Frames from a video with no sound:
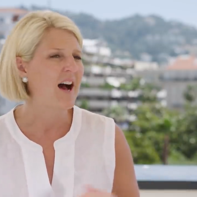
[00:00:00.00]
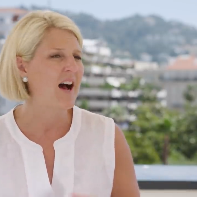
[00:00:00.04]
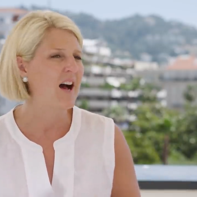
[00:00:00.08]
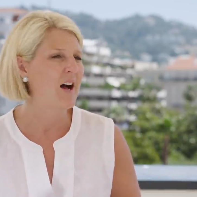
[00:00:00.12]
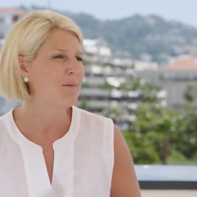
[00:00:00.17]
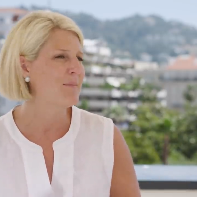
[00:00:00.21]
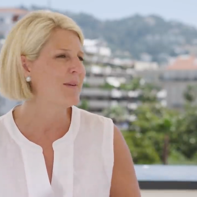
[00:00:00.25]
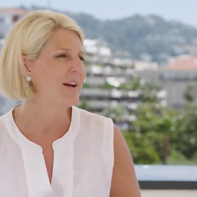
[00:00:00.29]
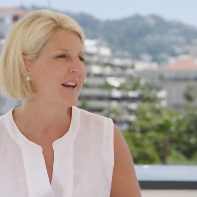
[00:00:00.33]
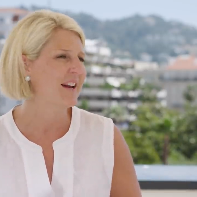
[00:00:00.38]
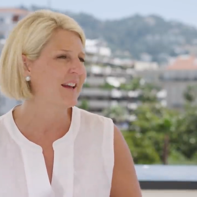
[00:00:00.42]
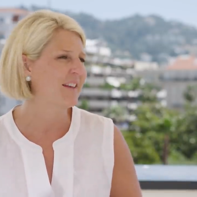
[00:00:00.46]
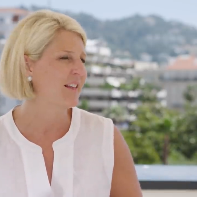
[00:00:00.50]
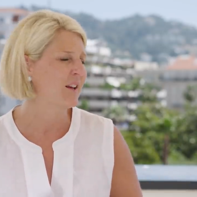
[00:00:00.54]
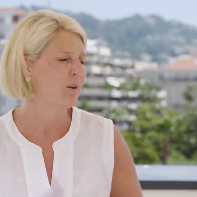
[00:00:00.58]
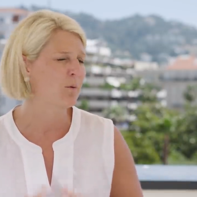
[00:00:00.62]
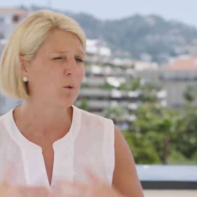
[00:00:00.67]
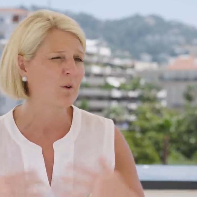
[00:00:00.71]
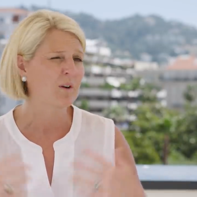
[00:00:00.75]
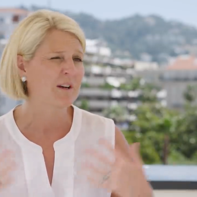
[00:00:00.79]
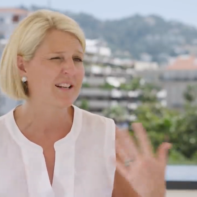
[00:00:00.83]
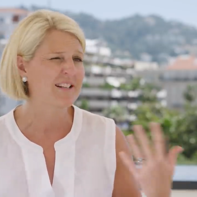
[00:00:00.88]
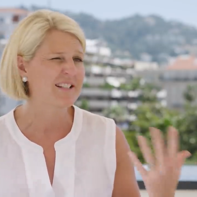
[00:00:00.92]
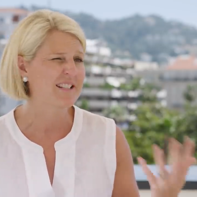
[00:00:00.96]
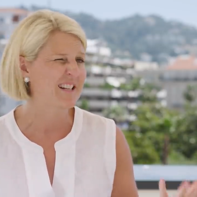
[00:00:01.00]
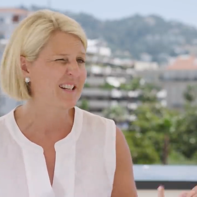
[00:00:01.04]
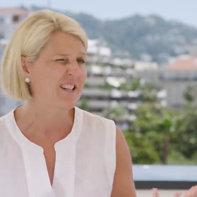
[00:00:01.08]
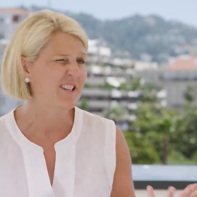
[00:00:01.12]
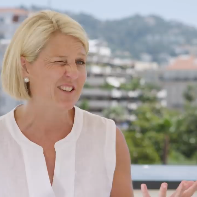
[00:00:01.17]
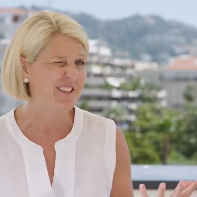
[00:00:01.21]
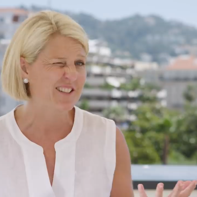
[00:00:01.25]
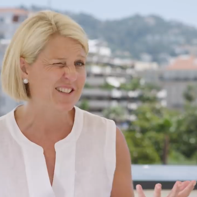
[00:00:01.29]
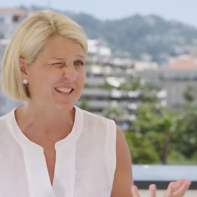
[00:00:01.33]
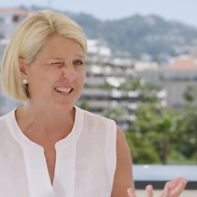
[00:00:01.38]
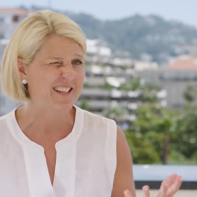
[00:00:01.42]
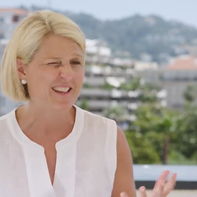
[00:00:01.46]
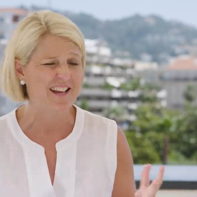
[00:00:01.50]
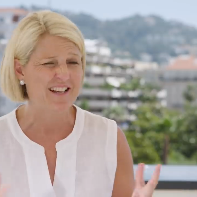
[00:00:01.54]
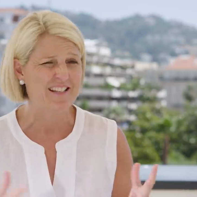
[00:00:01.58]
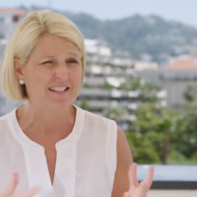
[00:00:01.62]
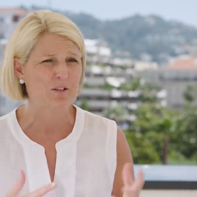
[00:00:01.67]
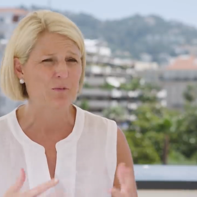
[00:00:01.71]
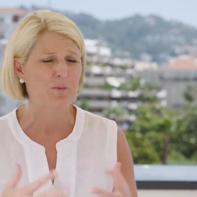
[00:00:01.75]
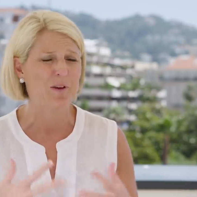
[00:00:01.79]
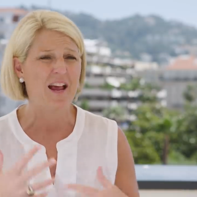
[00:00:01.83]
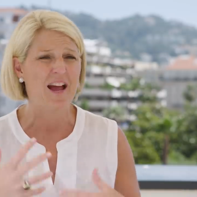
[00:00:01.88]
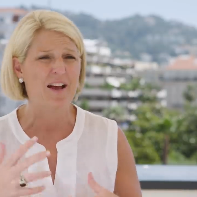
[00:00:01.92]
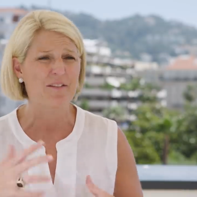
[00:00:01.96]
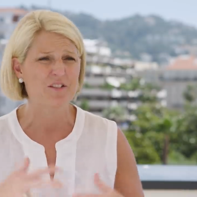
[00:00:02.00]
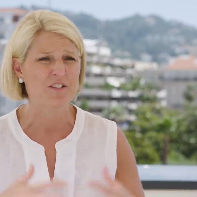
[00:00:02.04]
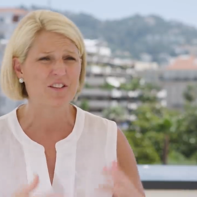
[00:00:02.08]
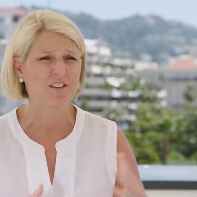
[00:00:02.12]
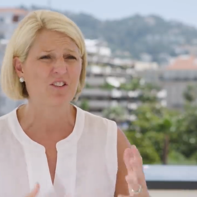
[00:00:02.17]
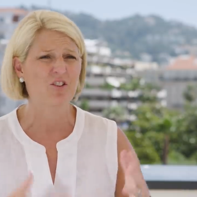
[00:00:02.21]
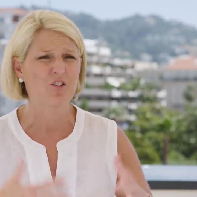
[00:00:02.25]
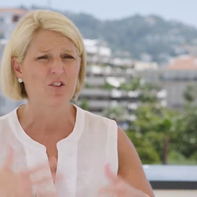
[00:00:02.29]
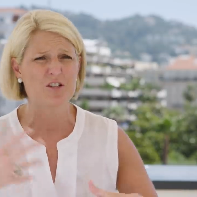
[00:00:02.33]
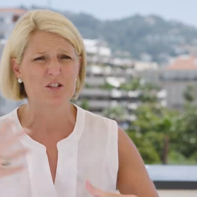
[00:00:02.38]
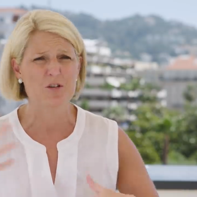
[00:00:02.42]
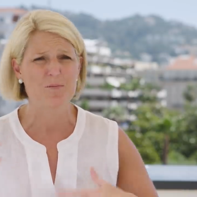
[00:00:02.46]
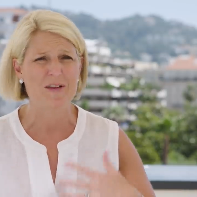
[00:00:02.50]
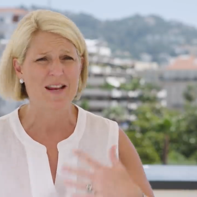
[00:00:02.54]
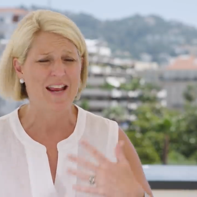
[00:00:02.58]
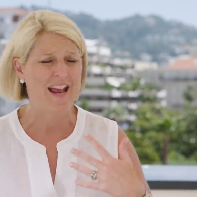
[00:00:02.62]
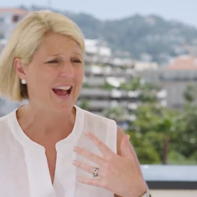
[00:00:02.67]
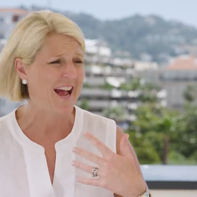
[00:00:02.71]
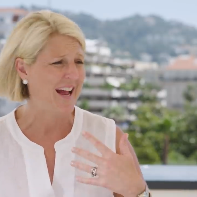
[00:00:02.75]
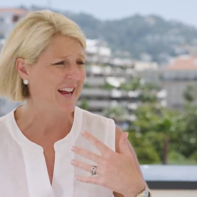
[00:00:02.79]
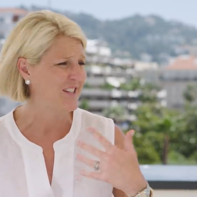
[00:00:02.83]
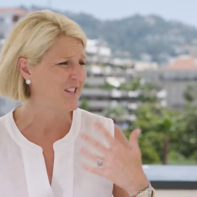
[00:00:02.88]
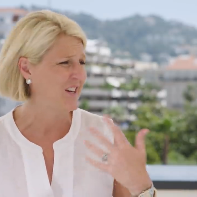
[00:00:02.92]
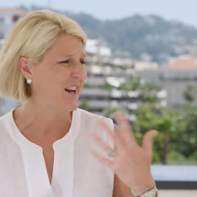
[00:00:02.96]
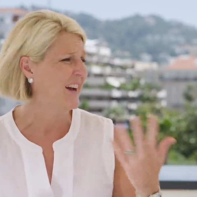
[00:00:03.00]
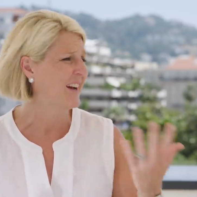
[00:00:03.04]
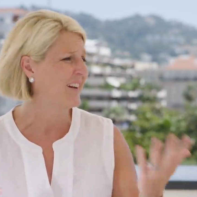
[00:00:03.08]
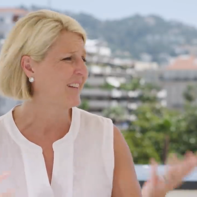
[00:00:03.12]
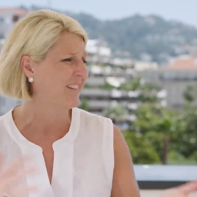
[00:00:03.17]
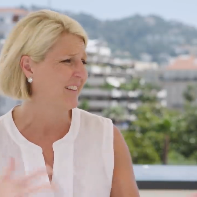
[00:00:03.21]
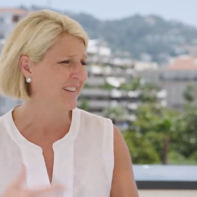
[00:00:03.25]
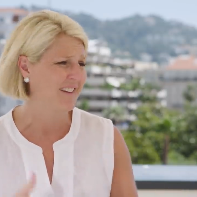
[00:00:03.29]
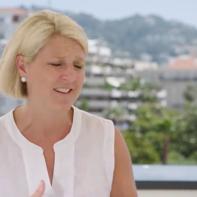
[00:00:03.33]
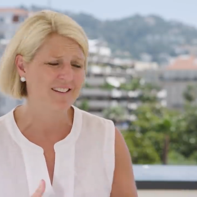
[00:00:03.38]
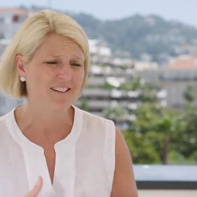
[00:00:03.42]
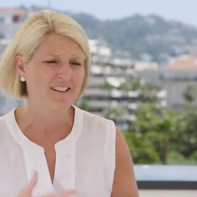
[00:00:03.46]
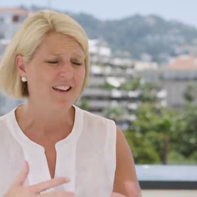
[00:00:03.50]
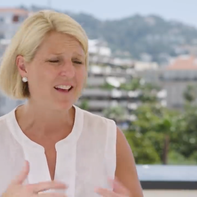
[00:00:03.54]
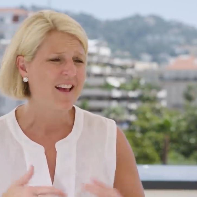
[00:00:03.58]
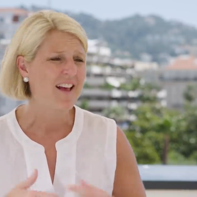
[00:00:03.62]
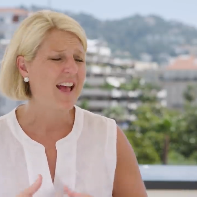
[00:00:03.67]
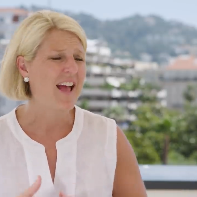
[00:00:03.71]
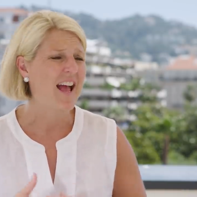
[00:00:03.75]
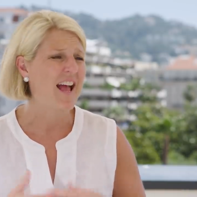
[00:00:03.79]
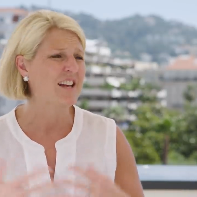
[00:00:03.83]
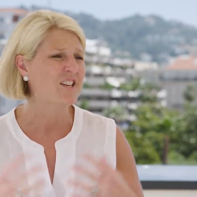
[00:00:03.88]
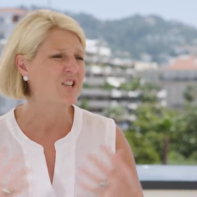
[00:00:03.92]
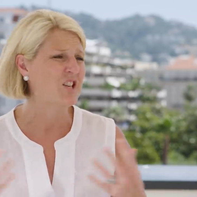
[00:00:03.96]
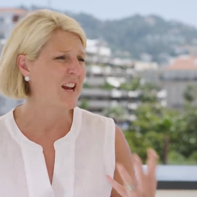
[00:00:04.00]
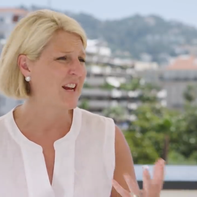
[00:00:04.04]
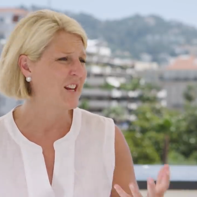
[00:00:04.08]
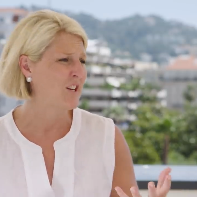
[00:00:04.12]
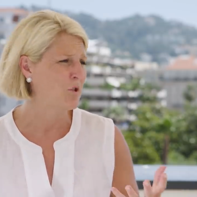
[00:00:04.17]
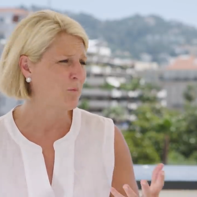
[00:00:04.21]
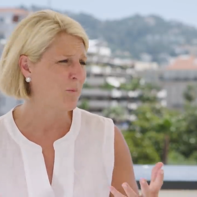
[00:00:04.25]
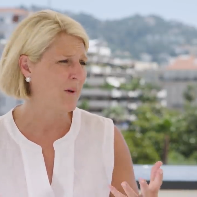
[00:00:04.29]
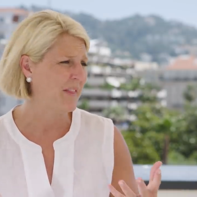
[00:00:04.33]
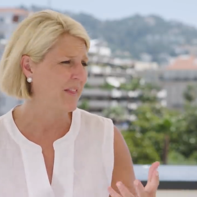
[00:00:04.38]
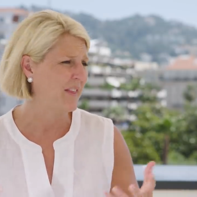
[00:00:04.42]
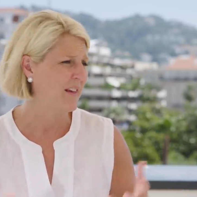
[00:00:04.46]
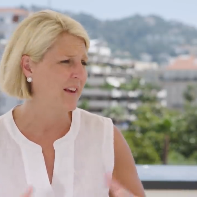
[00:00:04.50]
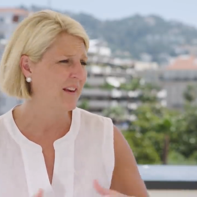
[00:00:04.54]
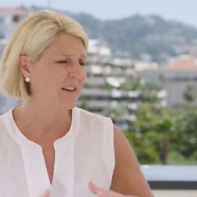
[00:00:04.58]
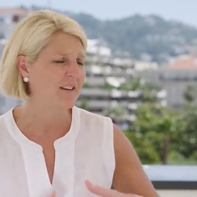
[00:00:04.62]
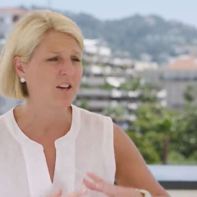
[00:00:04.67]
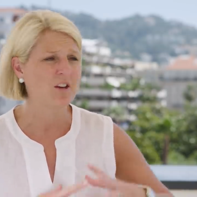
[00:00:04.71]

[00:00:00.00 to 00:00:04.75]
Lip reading: And I think we'll continue to see that. So we have to learn to be agile and change with it.